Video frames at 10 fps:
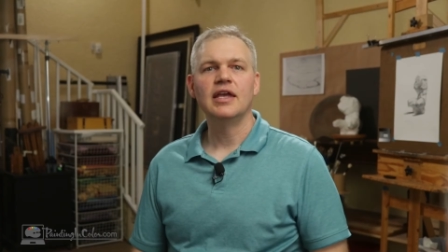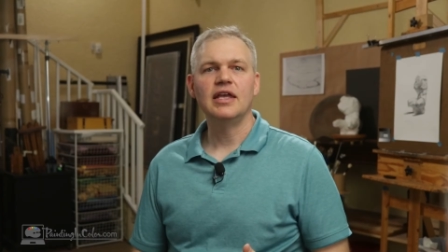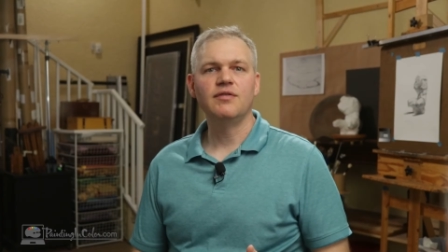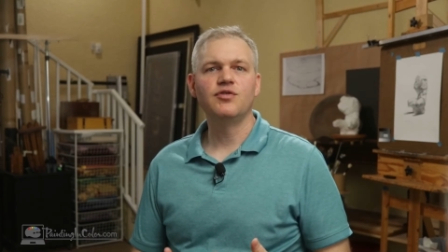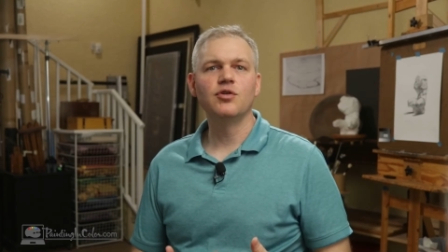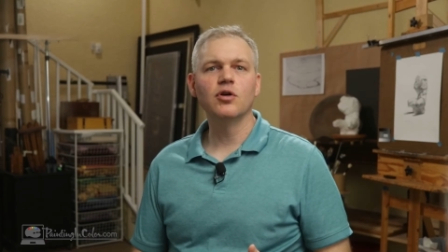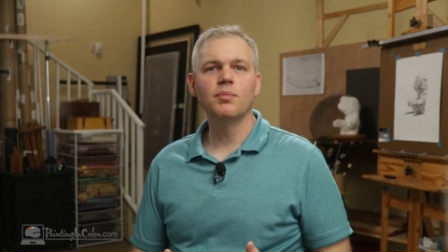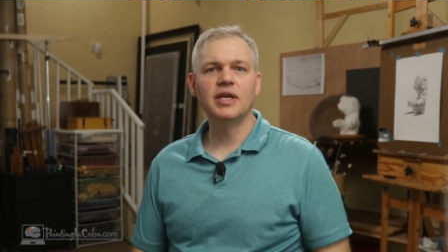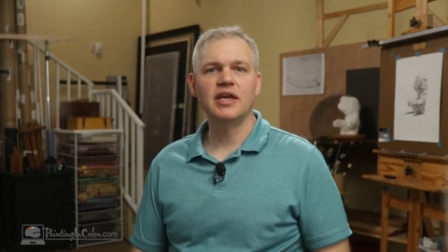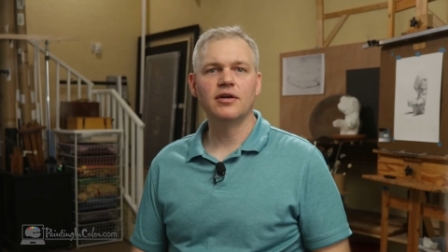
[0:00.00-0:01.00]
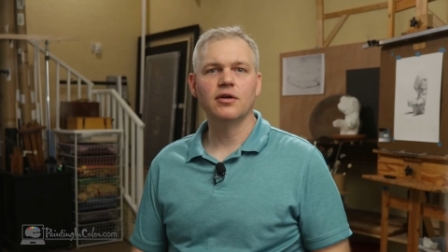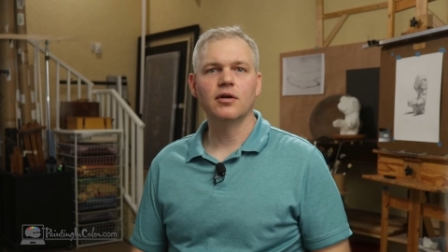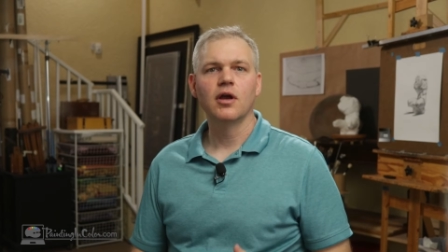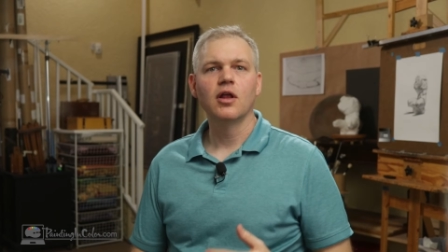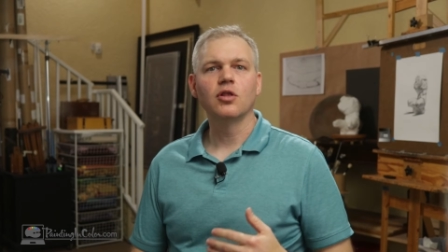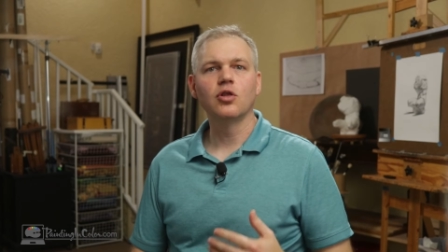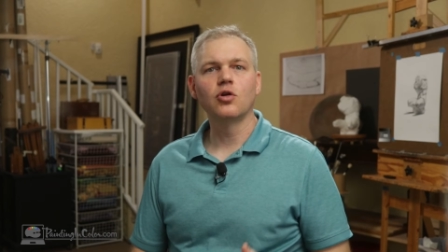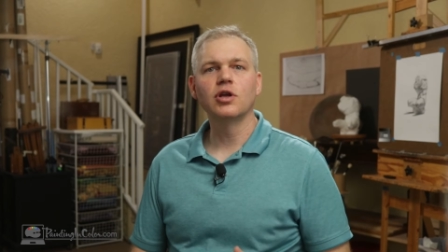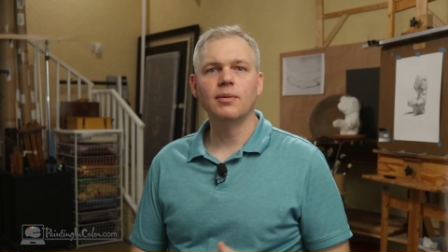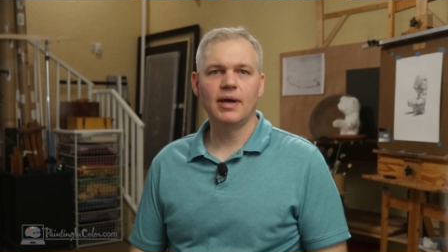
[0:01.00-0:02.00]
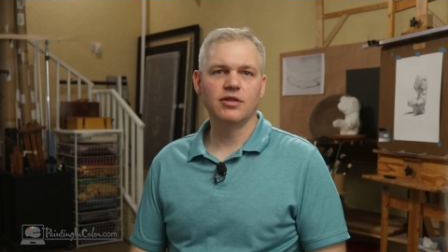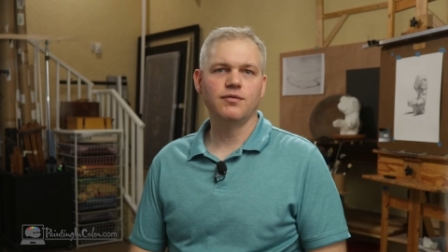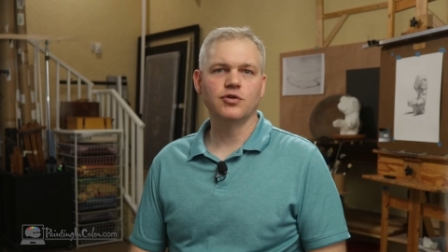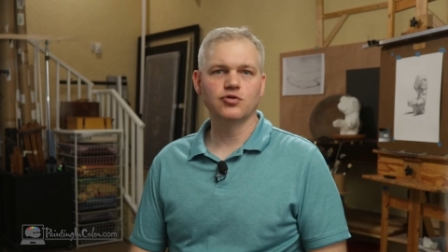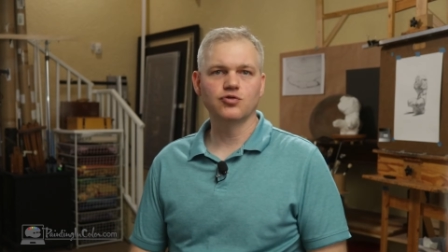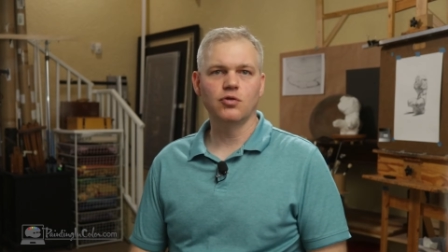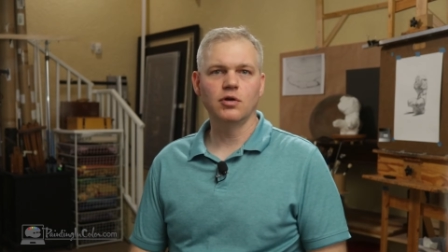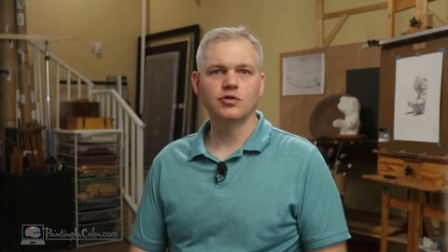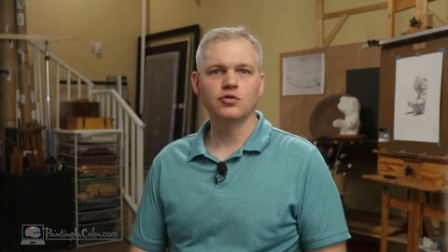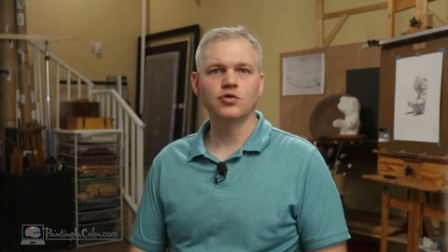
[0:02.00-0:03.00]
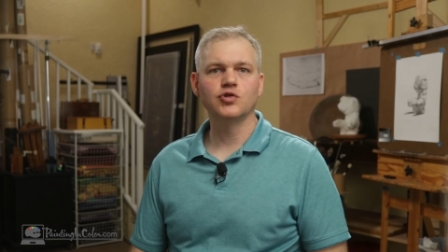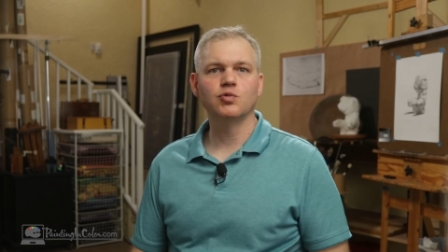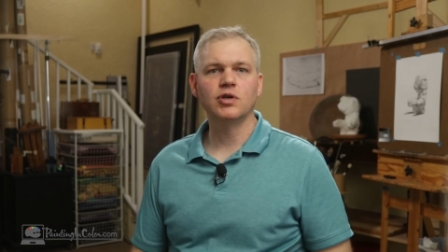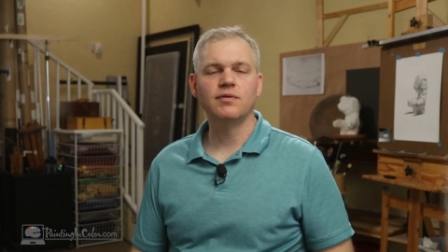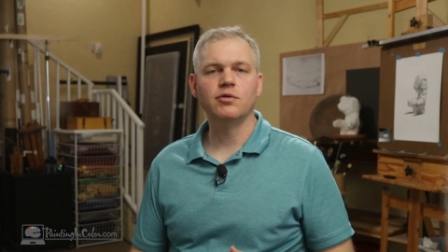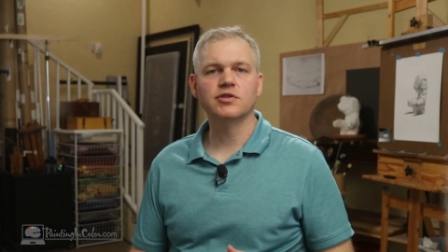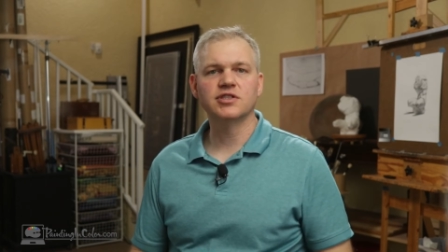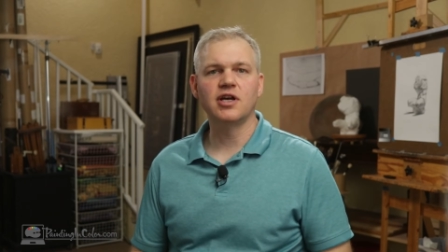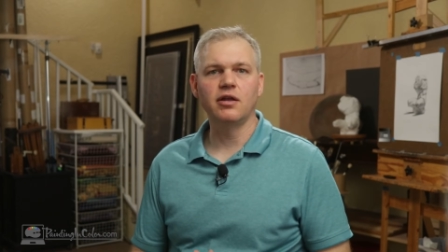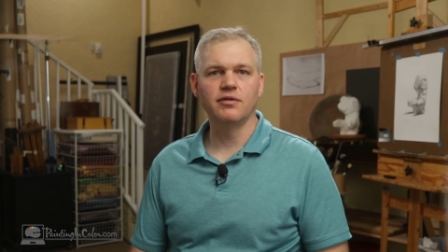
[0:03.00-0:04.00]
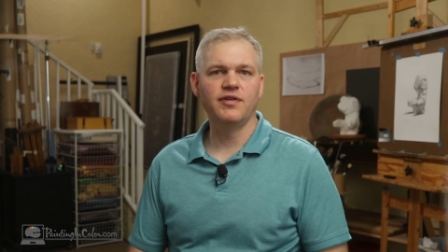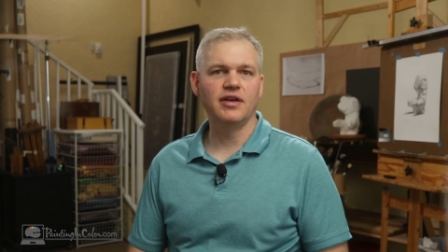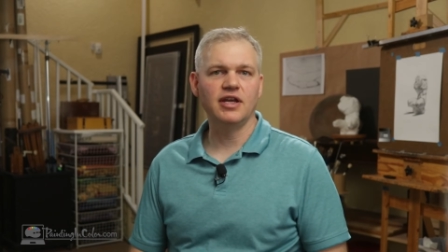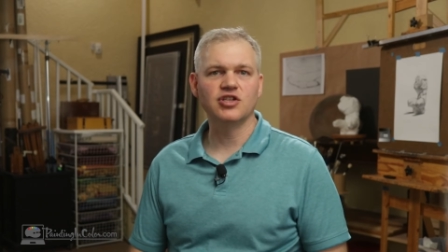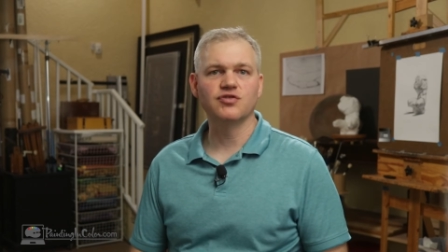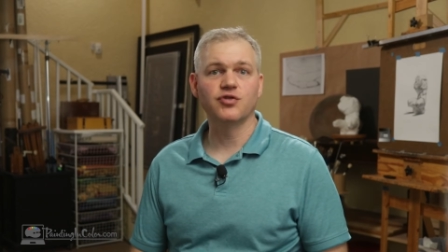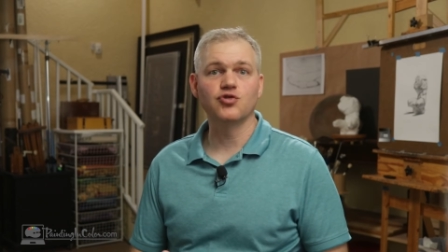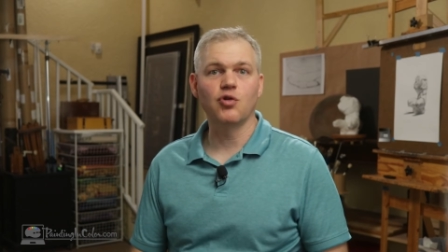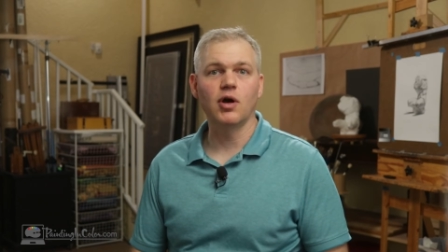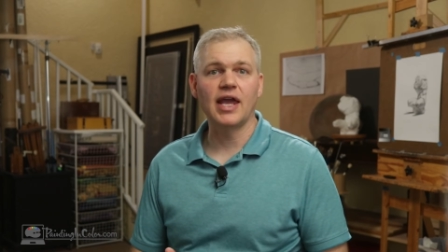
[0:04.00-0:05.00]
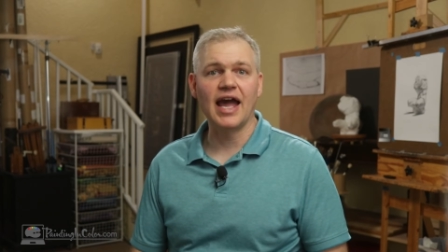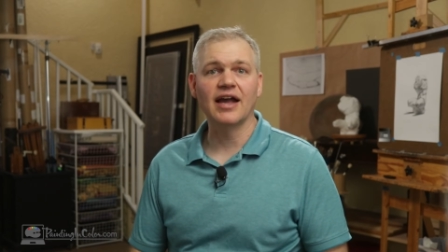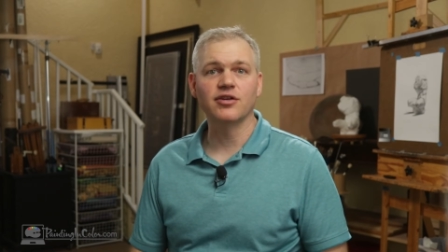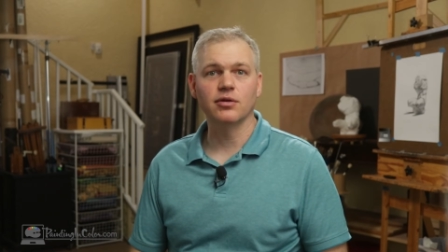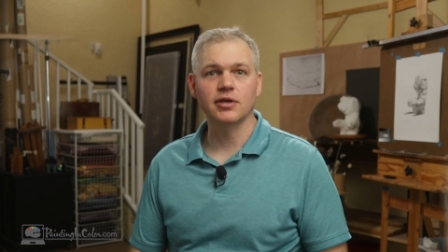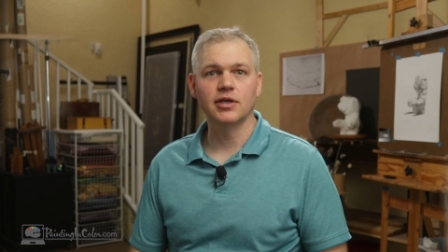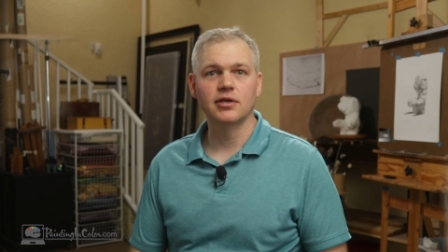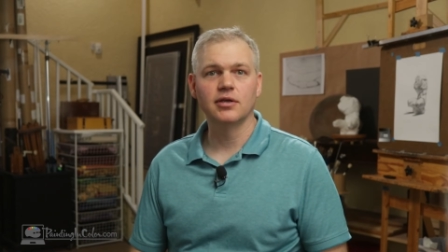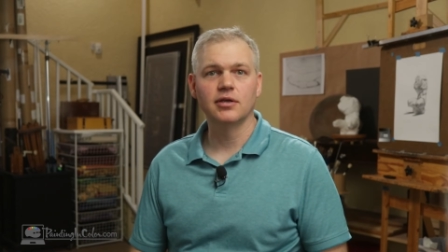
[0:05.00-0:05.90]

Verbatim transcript: If you're a beginner, learning about the visual drawing tools will give you a solid foundation for drawing accurately.